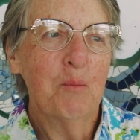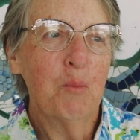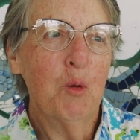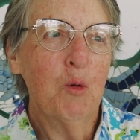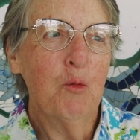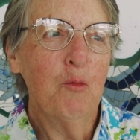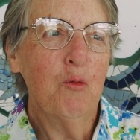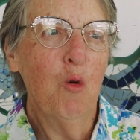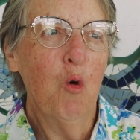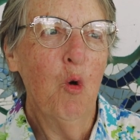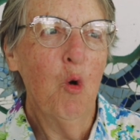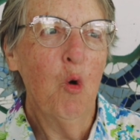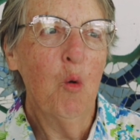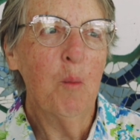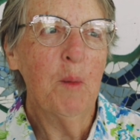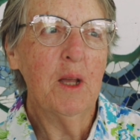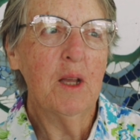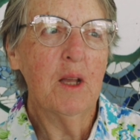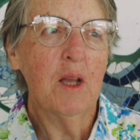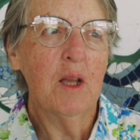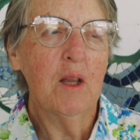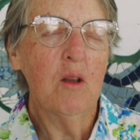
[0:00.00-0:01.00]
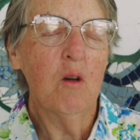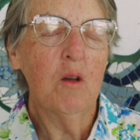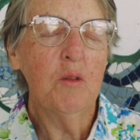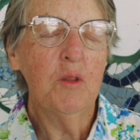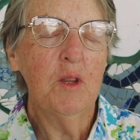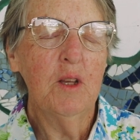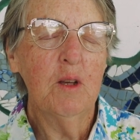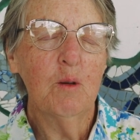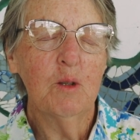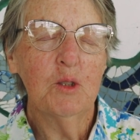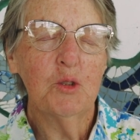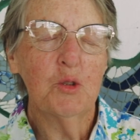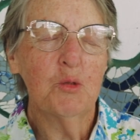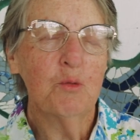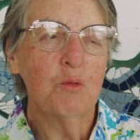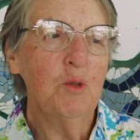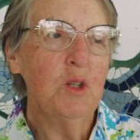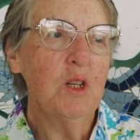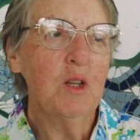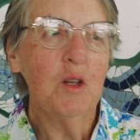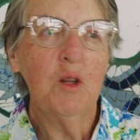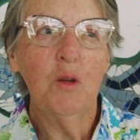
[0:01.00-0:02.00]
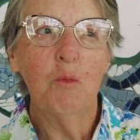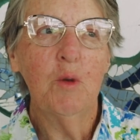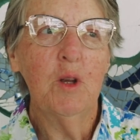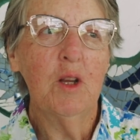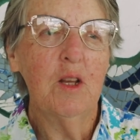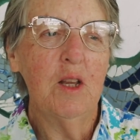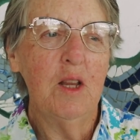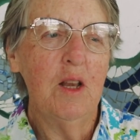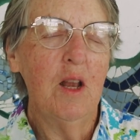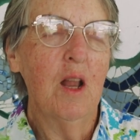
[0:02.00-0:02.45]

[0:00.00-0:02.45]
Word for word: performing, and I think it was really, really